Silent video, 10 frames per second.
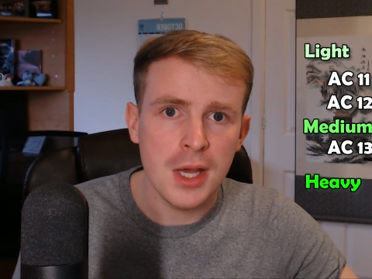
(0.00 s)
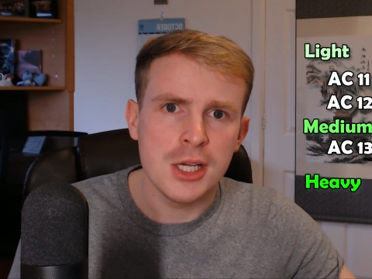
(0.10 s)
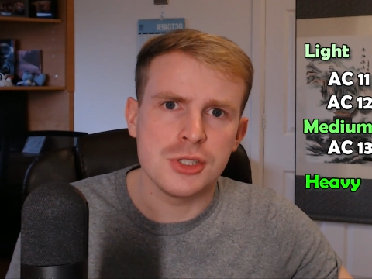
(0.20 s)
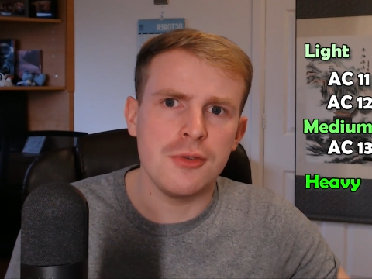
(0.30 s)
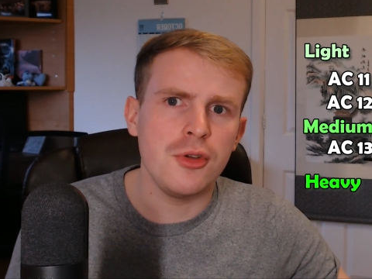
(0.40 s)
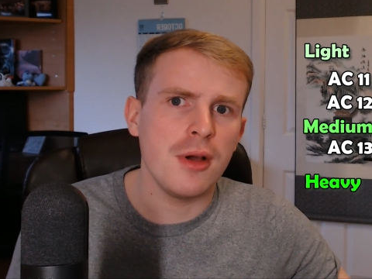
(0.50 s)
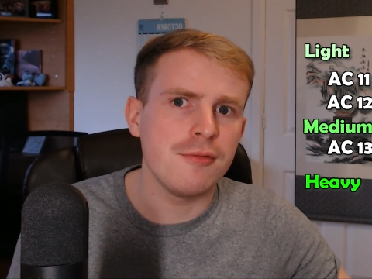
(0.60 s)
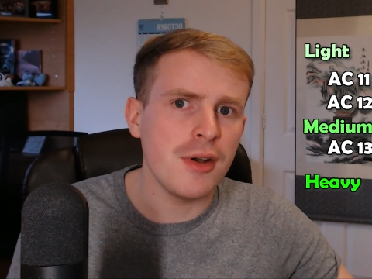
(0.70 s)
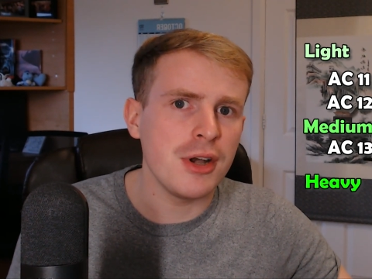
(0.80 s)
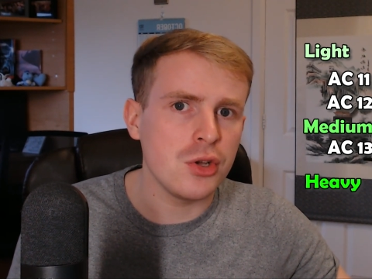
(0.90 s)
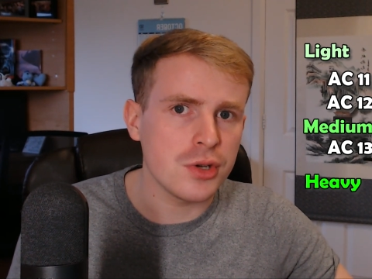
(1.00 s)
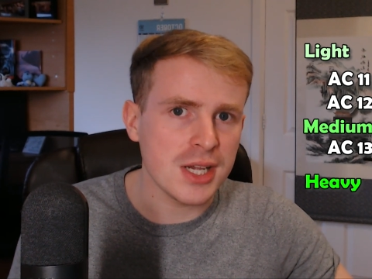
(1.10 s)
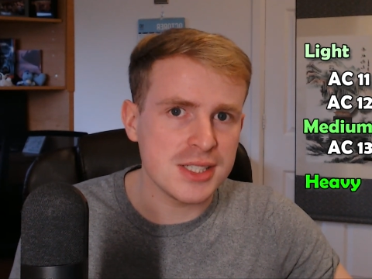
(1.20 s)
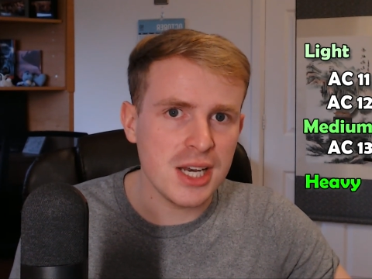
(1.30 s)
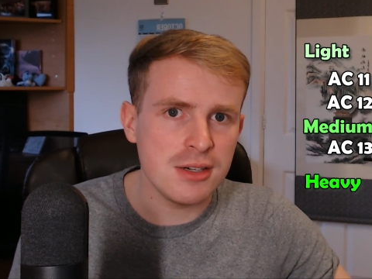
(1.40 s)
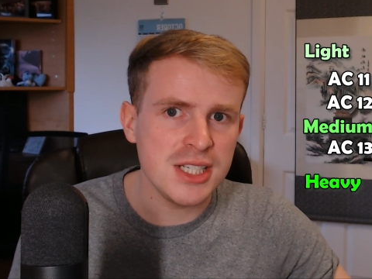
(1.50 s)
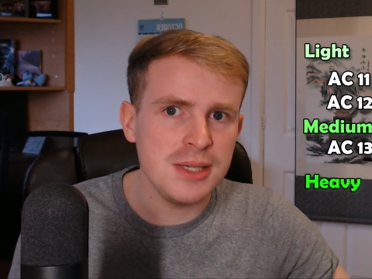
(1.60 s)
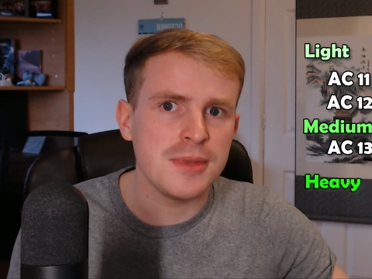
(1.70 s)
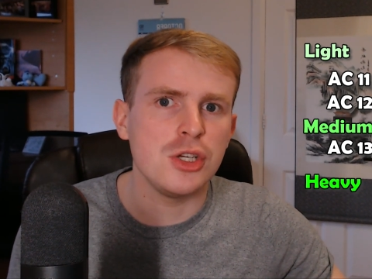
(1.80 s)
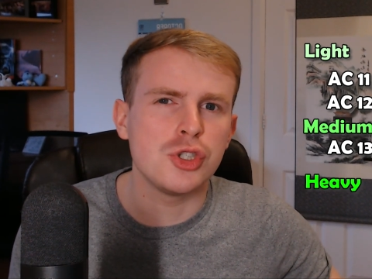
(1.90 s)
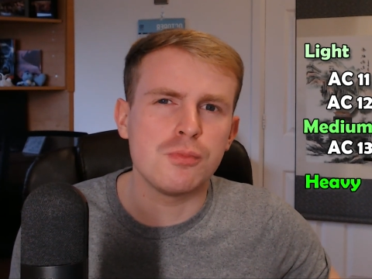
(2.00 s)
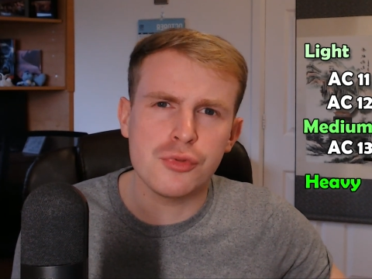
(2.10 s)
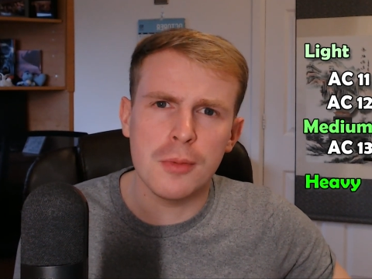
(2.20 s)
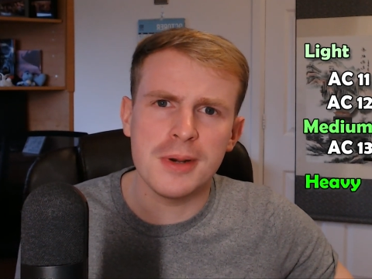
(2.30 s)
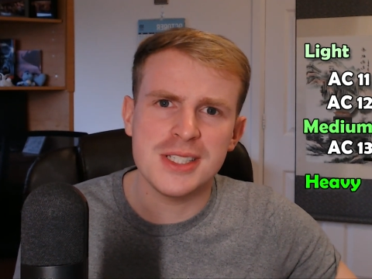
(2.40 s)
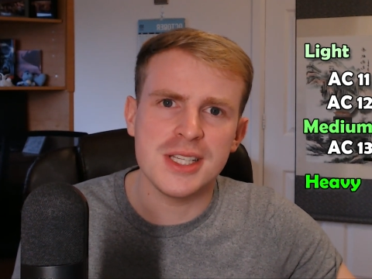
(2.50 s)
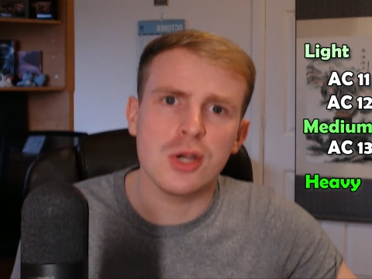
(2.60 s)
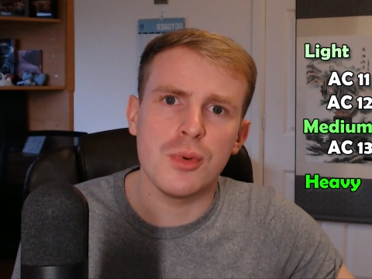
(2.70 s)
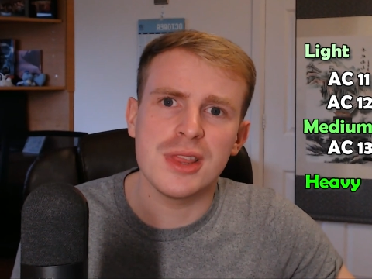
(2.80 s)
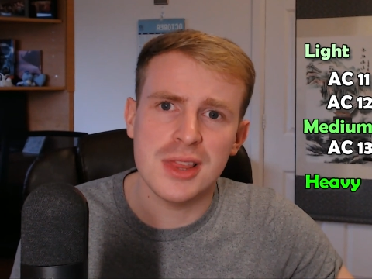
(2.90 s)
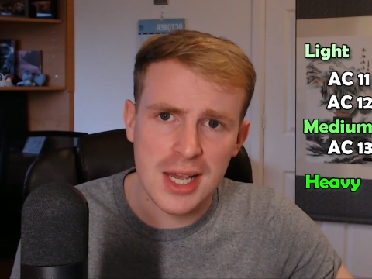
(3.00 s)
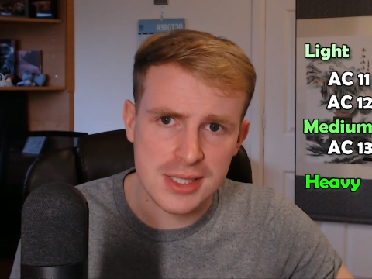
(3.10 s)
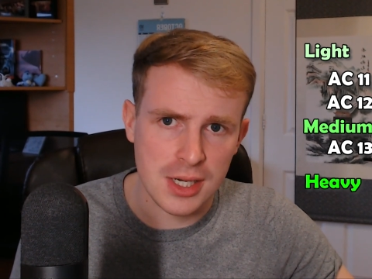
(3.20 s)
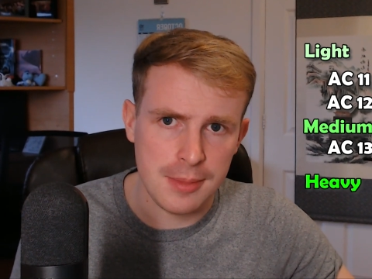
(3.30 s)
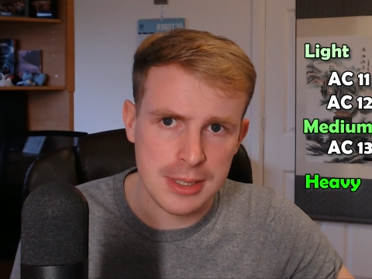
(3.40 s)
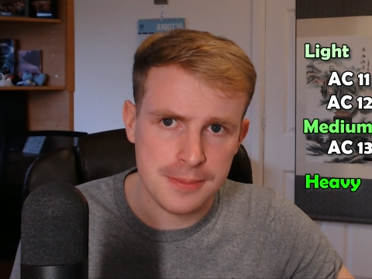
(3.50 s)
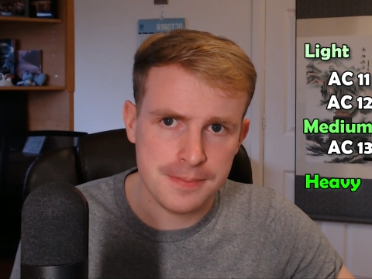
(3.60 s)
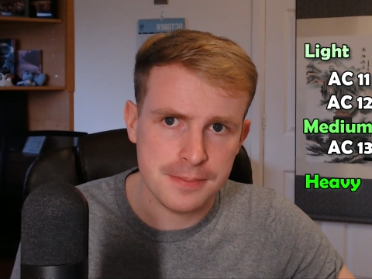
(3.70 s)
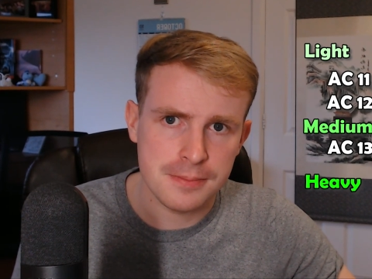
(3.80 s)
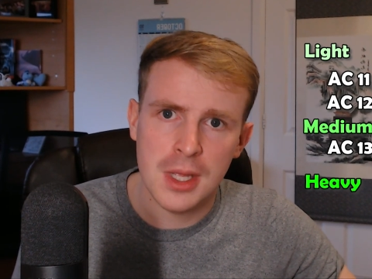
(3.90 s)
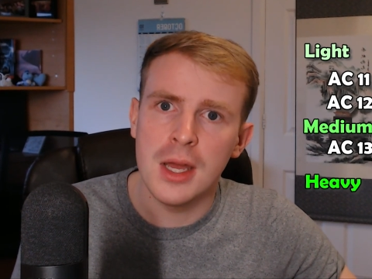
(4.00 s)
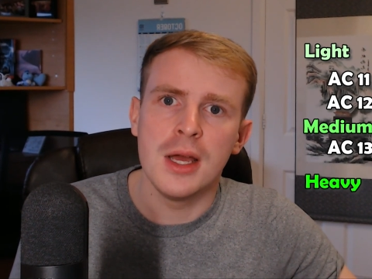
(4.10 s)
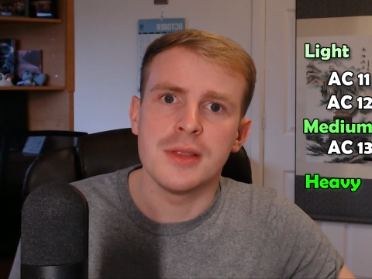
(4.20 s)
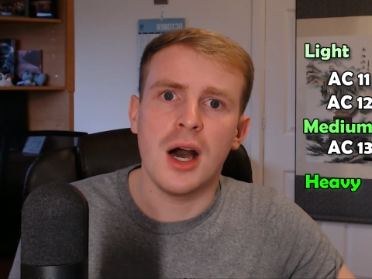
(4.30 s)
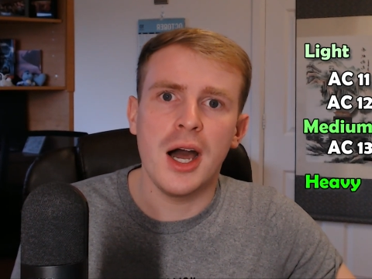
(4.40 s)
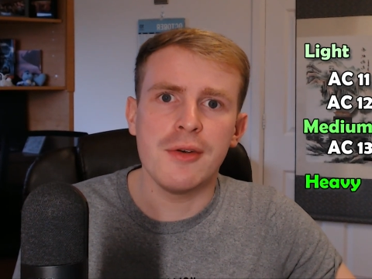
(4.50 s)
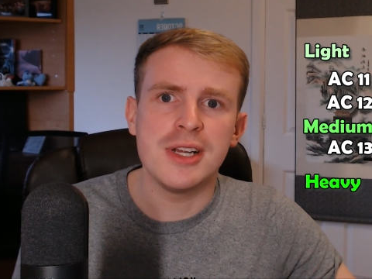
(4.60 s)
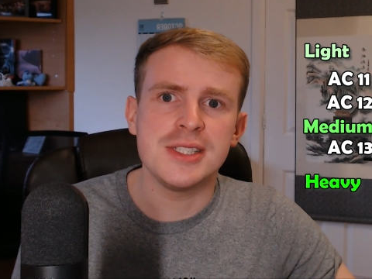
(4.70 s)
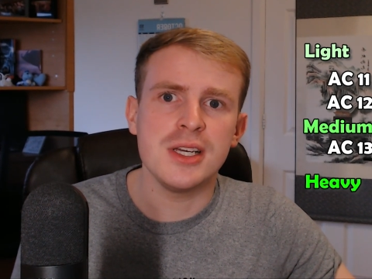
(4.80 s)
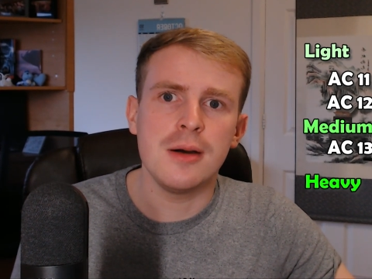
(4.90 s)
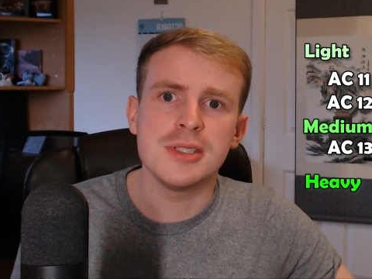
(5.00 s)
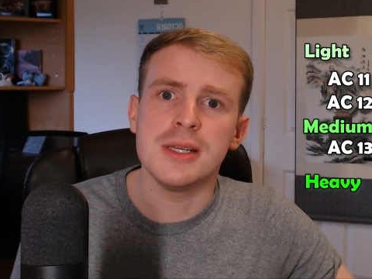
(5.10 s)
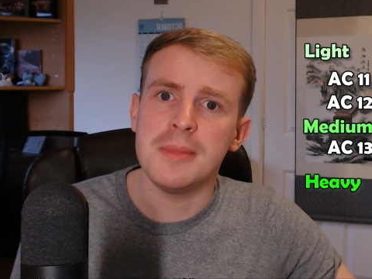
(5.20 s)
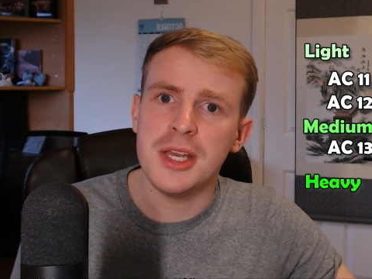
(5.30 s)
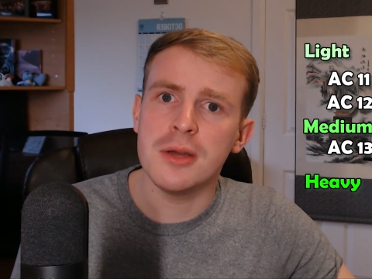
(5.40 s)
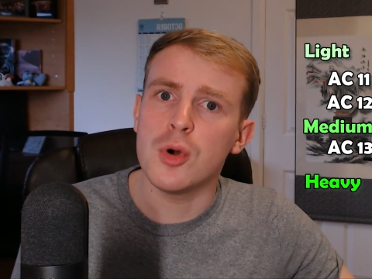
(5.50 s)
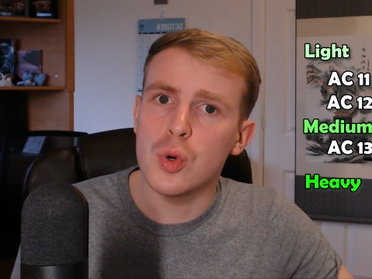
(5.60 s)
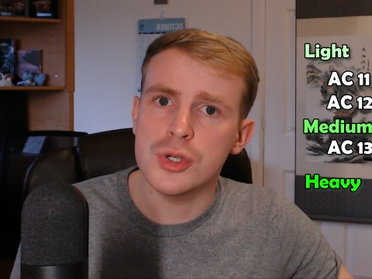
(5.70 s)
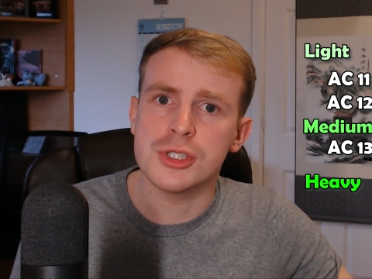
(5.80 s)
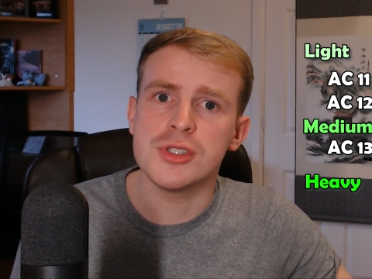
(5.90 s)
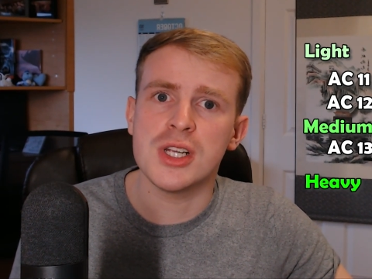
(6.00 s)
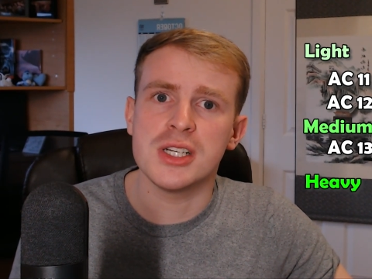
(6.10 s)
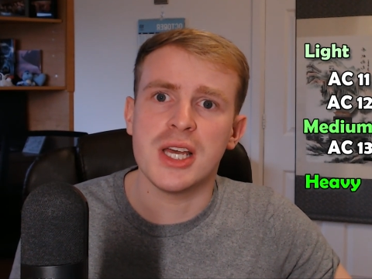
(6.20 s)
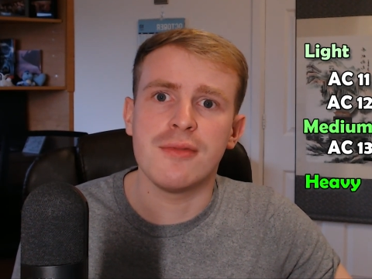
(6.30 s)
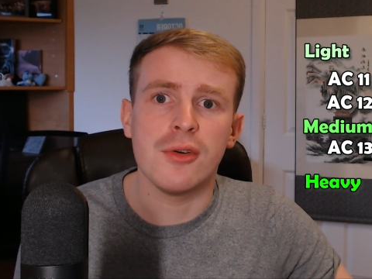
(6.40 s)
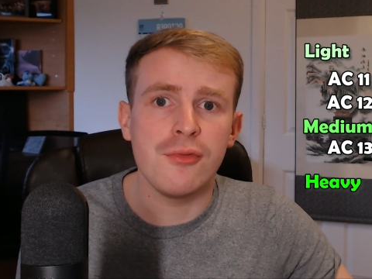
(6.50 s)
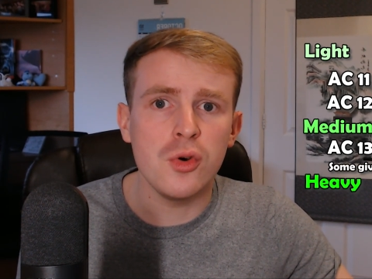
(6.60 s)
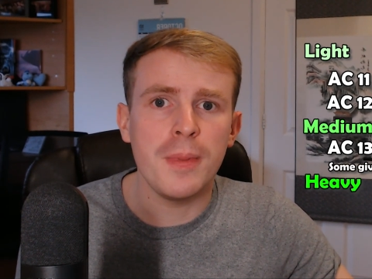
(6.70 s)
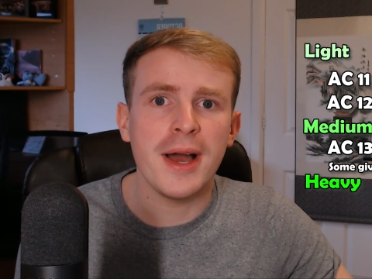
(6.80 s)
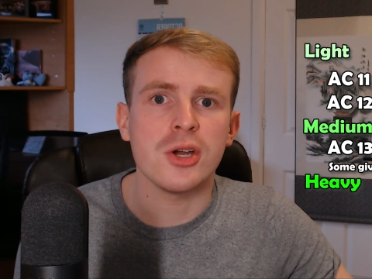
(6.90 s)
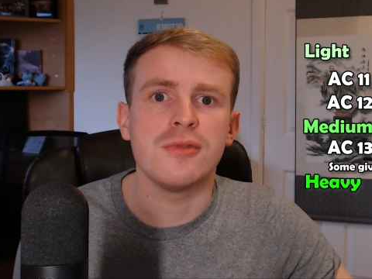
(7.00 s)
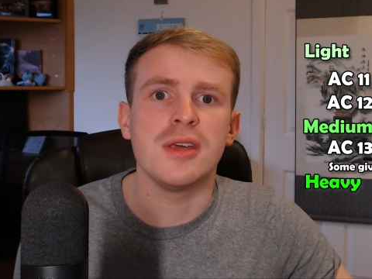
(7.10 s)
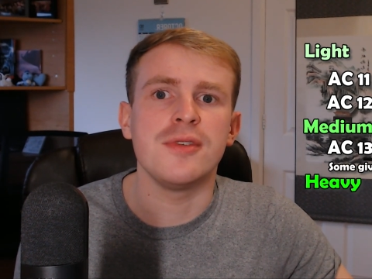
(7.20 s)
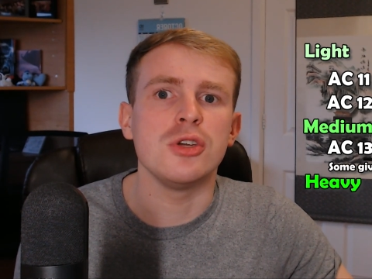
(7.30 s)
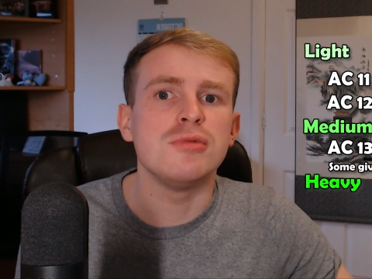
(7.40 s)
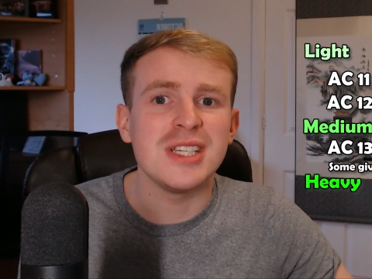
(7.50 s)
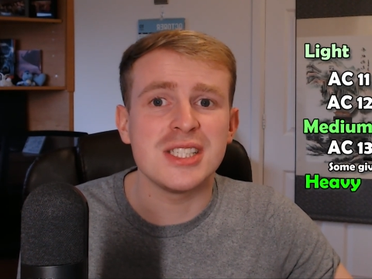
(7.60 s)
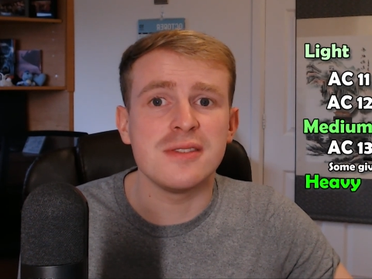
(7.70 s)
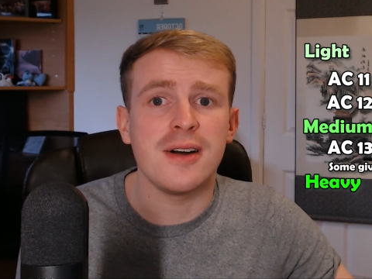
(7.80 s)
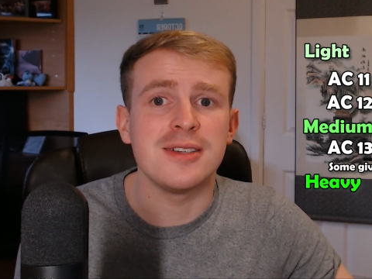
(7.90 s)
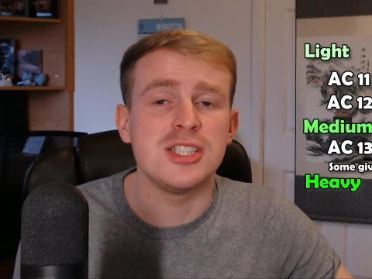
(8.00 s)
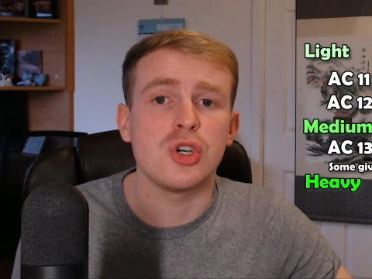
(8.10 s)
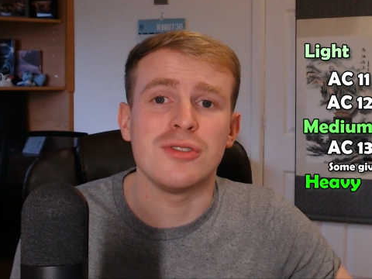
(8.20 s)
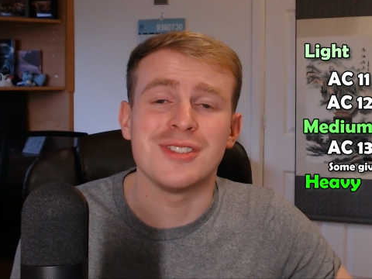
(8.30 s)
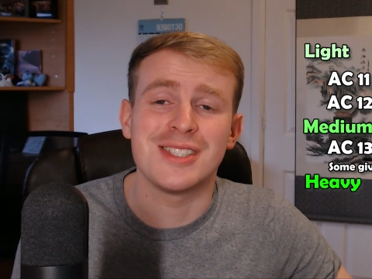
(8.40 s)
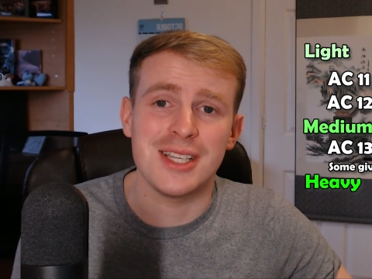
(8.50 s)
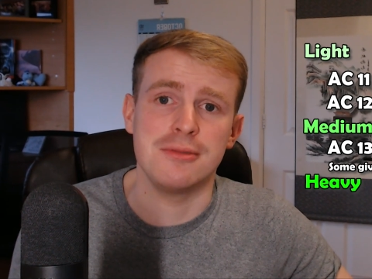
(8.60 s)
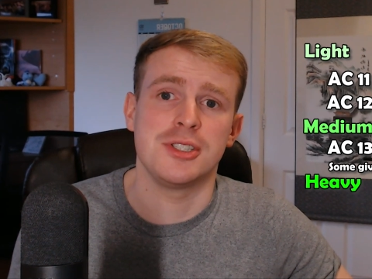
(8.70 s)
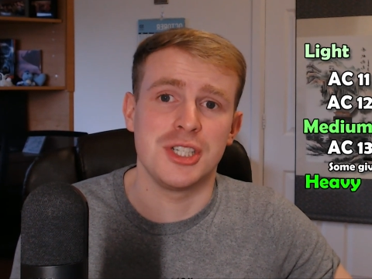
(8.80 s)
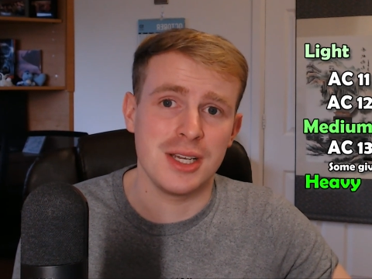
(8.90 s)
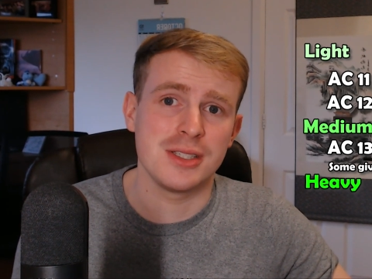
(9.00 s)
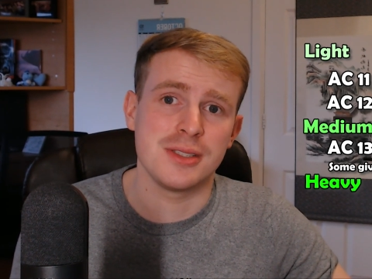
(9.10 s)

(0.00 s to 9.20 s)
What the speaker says: So if you have very good dexterity, then you should probably stick with light armor. The higher AC armors in medium also start to have the fallback of giving you disadvantage on stealth checks.